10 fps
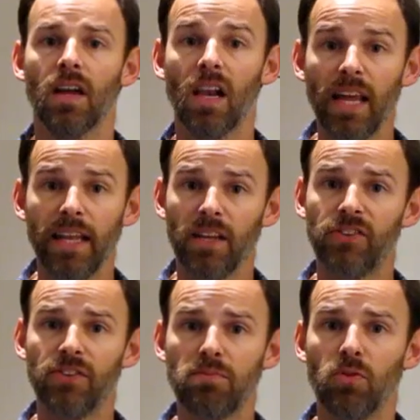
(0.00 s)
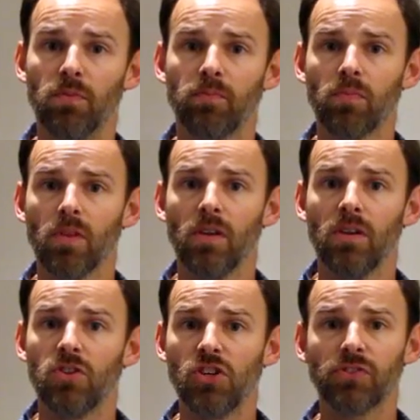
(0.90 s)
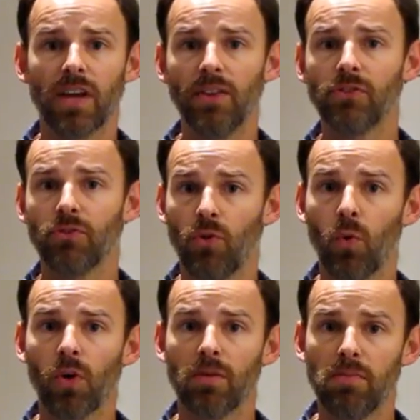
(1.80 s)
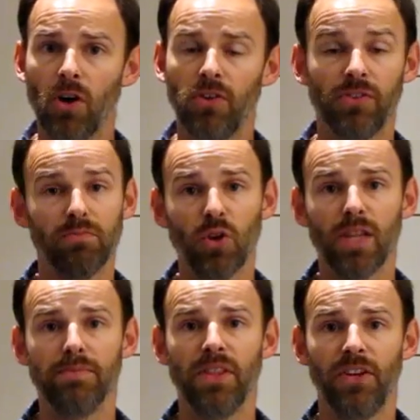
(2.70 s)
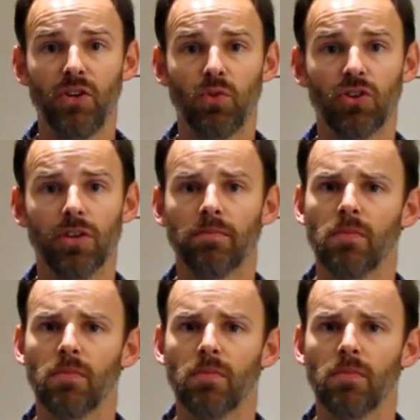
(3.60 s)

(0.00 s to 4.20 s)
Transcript: Cleaning is simple. Just unscrew all the components and put them in the dishwasher.